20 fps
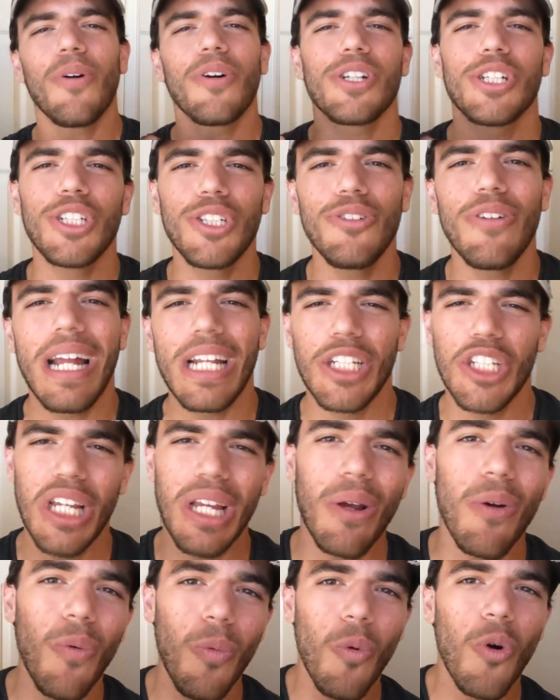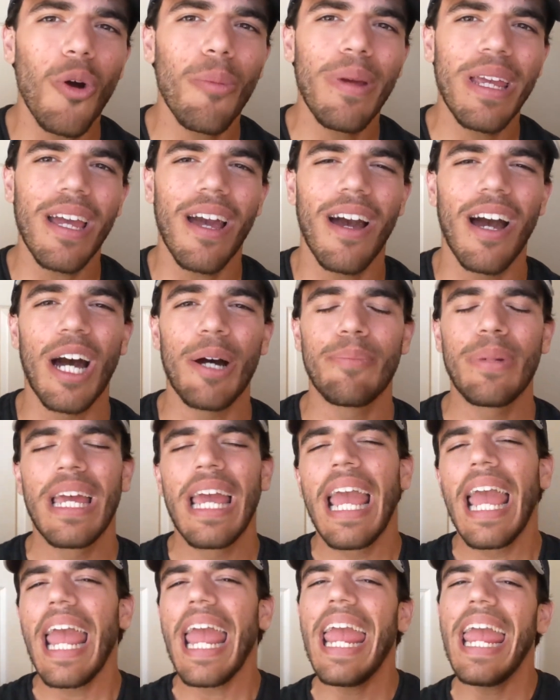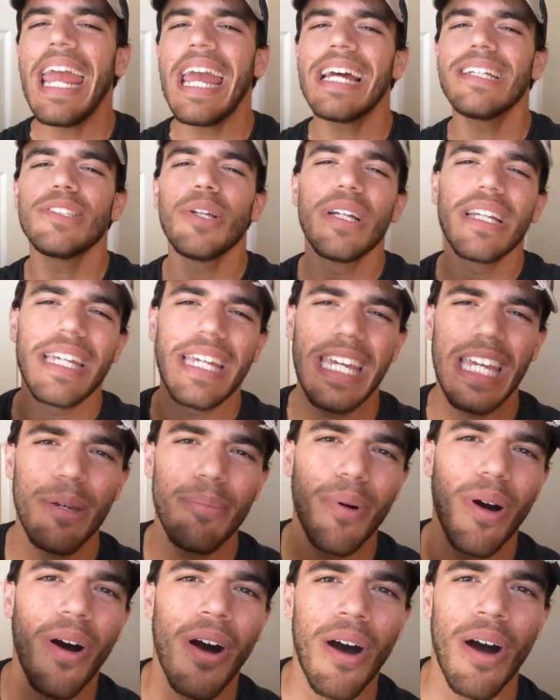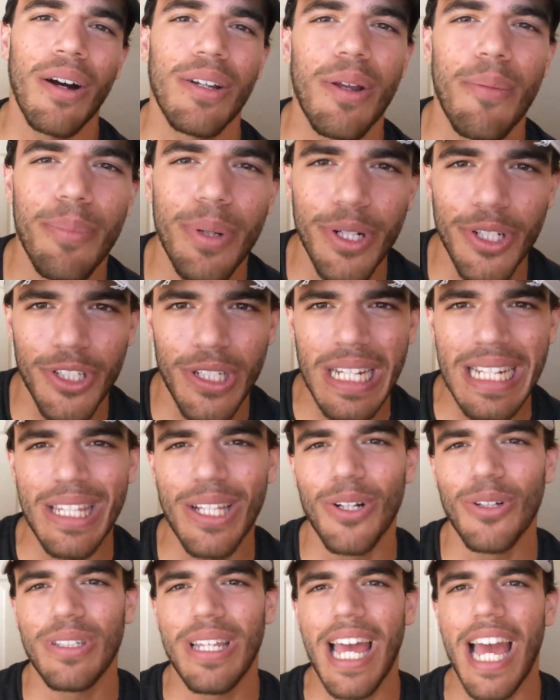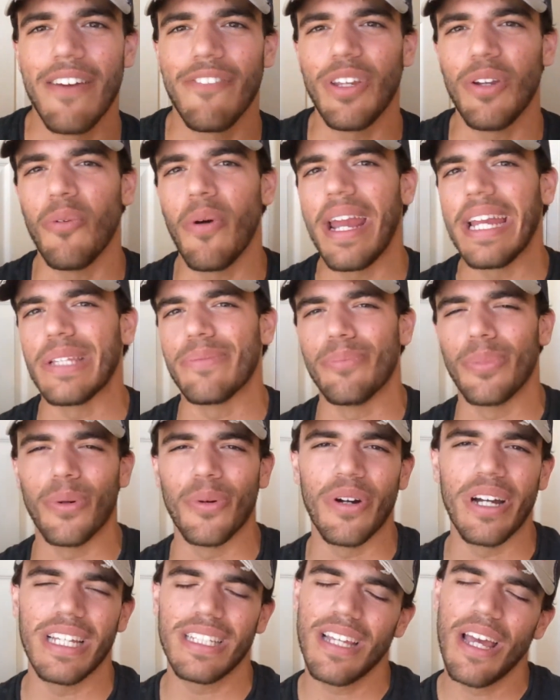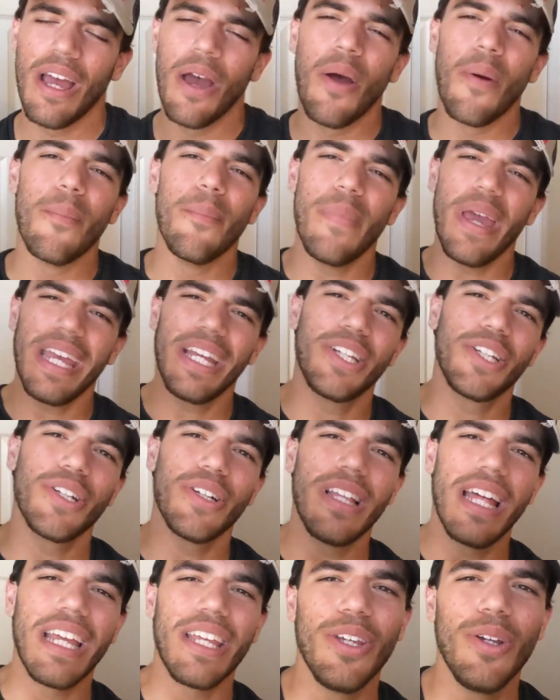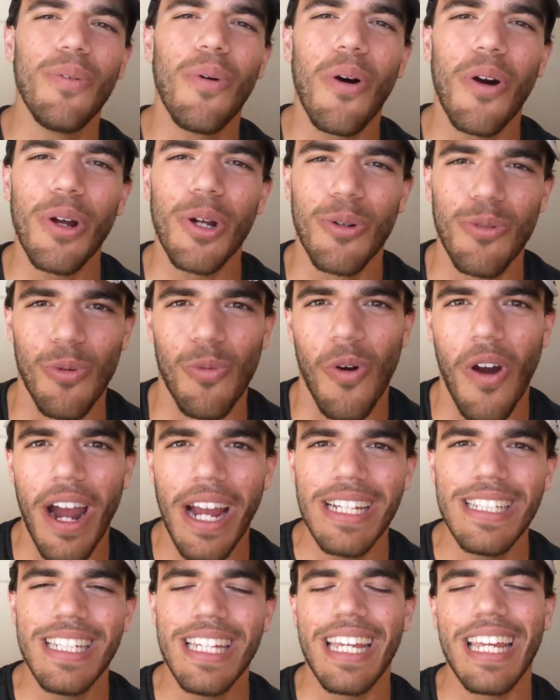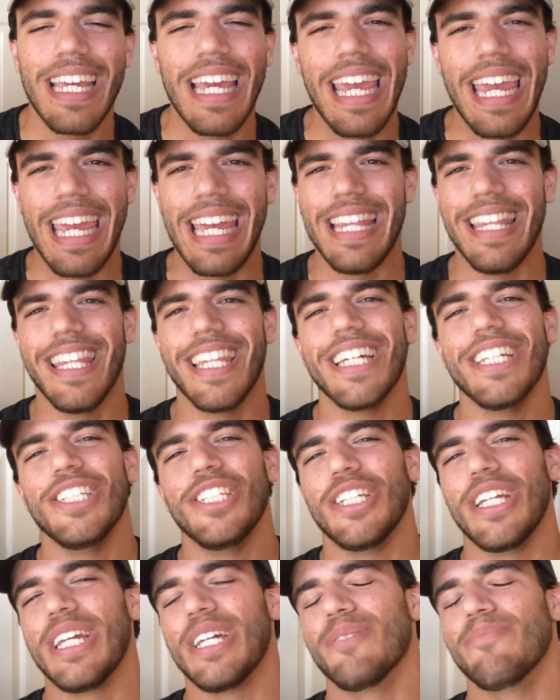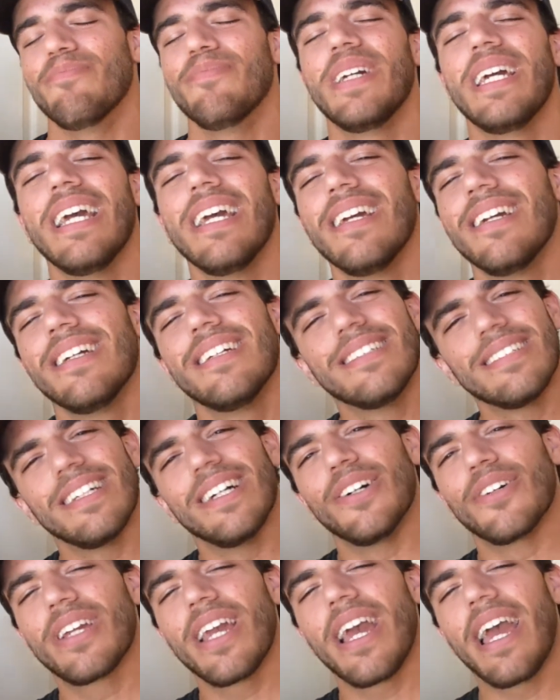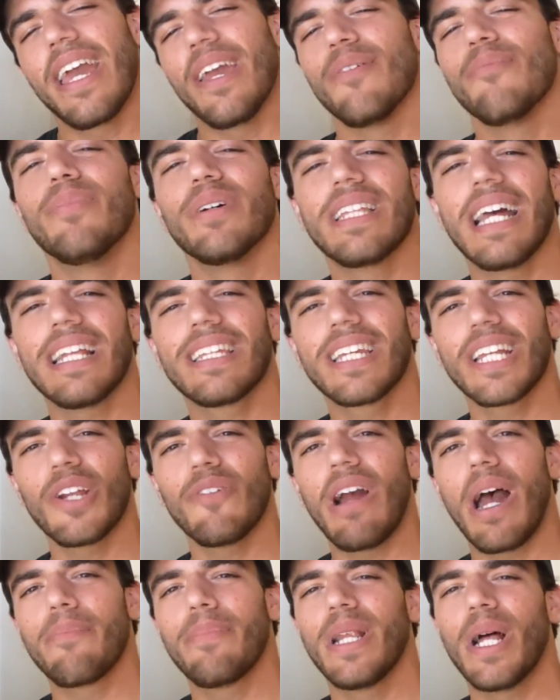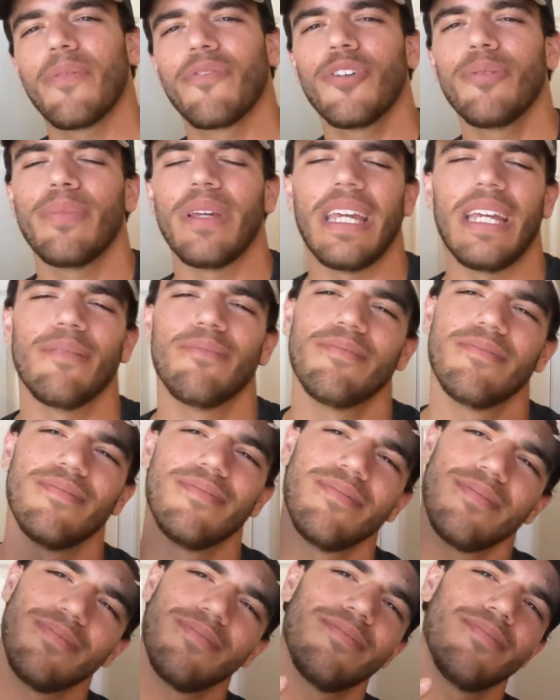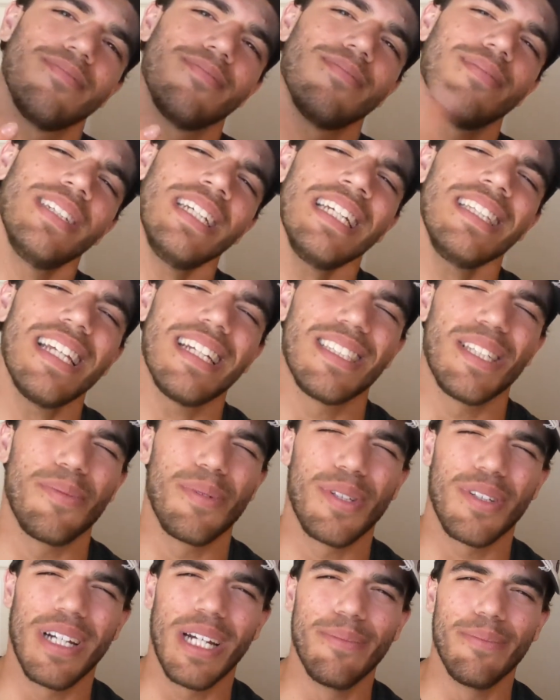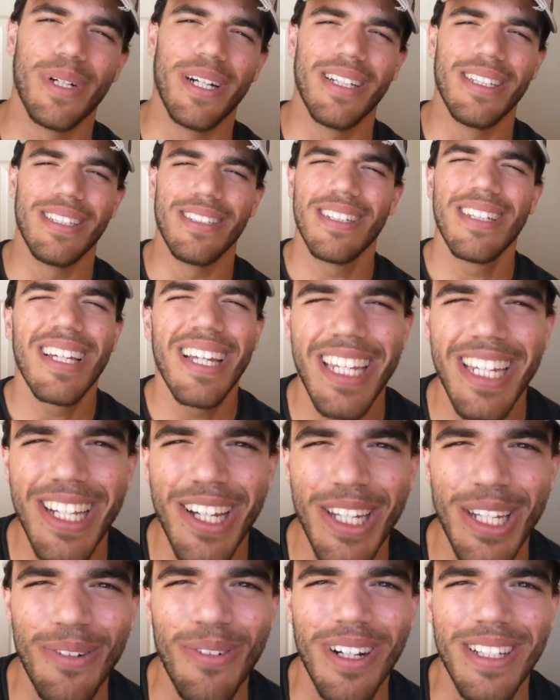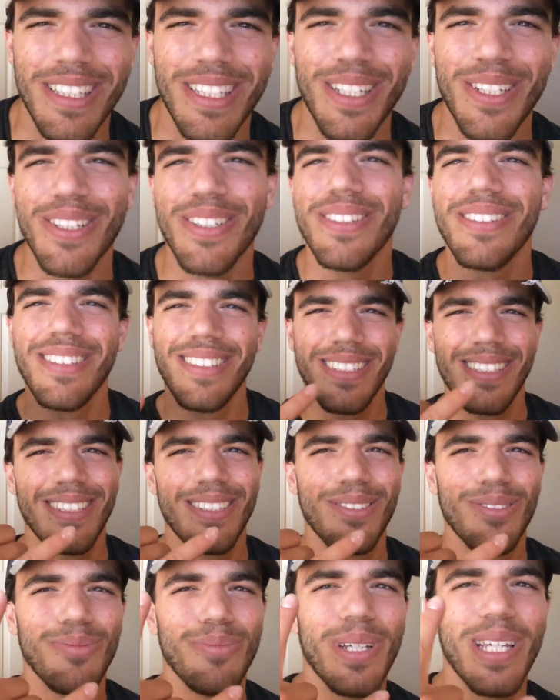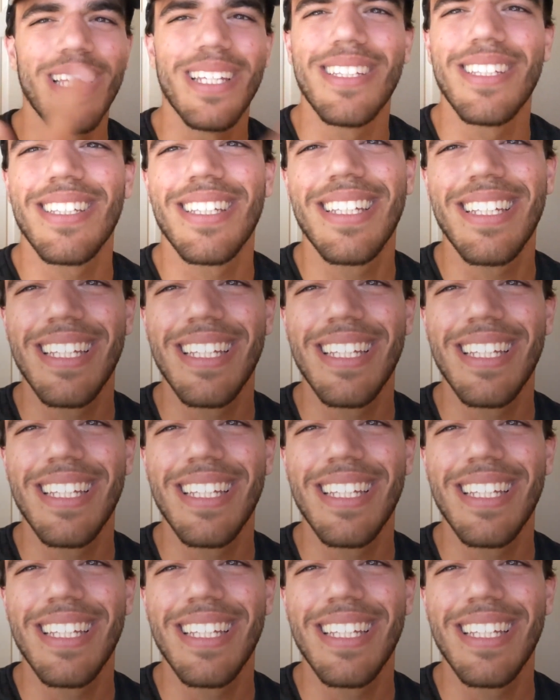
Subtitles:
are stretching, warming up, and keep on pushing those heavy weights, boys. Make sure that you are grinding in the gym. Okay, but that's going to wrap it up for me. Hit that subscribe button. You know you want to. Peace.